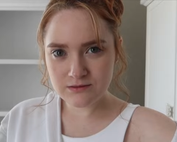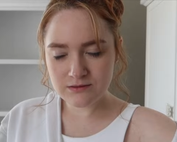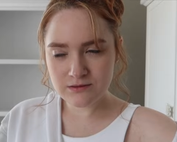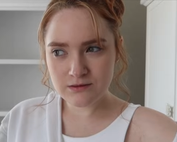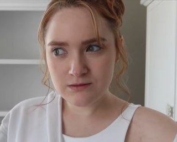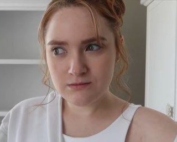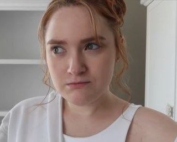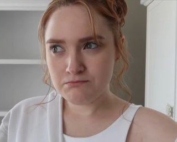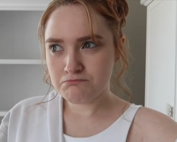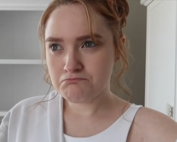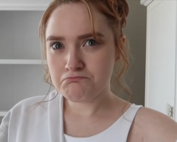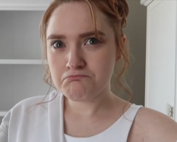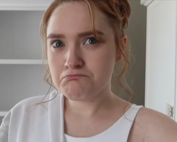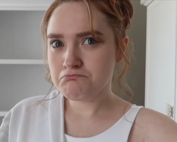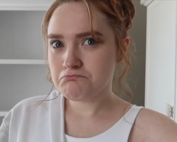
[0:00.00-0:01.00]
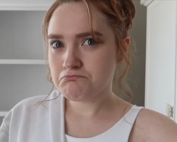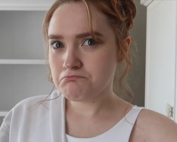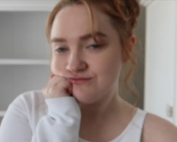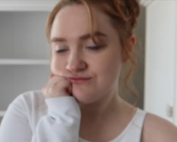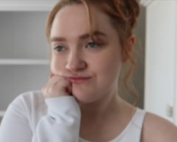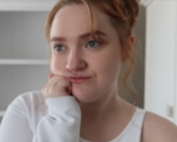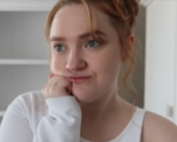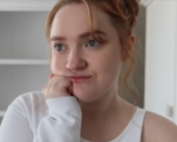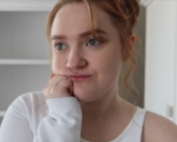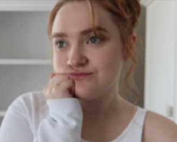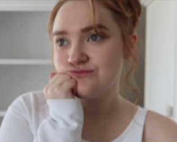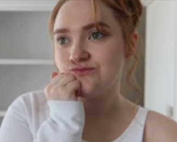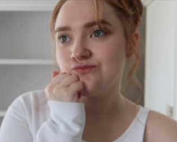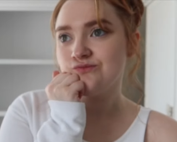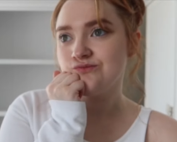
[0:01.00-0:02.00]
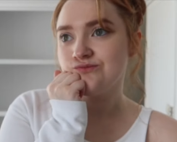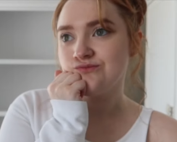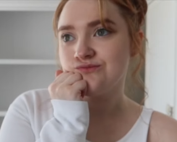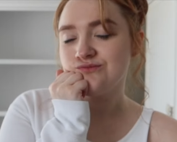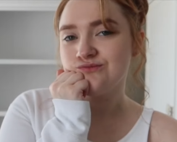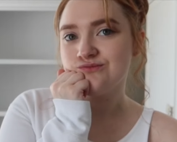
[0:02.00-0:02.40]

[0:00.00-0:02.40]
[no speech]